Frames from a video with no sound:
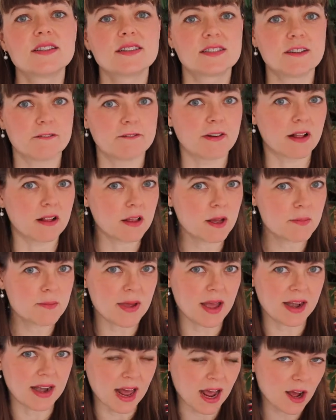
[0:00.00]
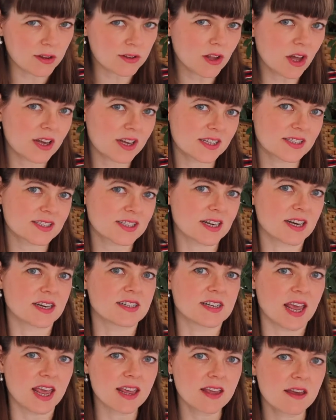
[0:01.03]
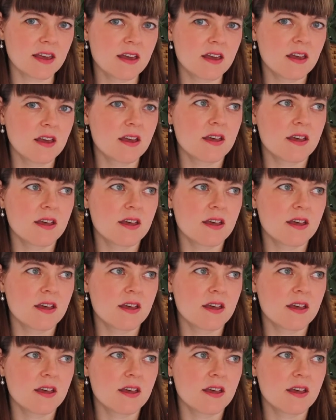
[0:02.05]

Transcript: develop, and how long it's going to take